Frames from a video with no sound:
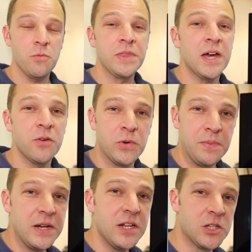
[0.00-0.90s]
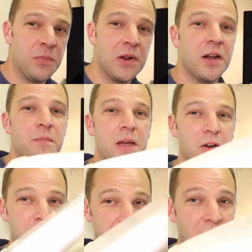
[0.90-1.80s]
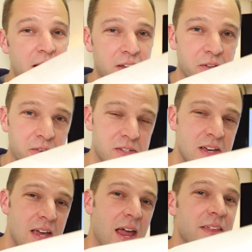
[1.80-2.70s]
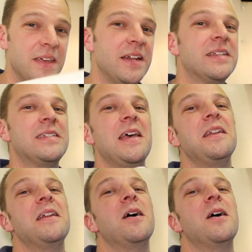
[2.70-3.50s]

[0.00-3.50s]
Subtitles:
we thought it would be neat to put on a pair of binoculars and then send it